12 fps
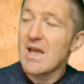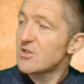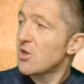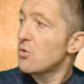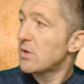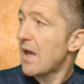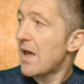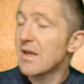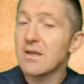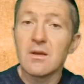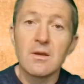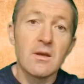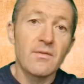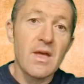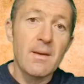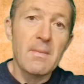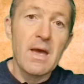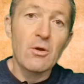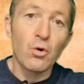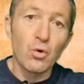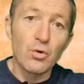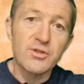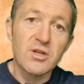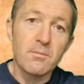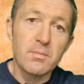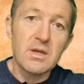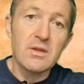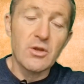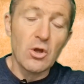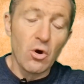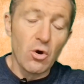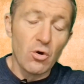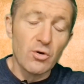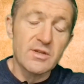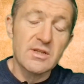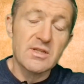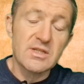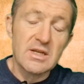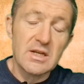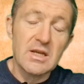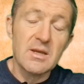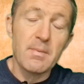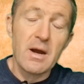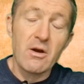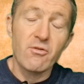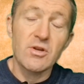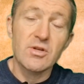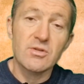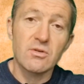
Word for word: Yes, okay. There may also be the odd, silly parody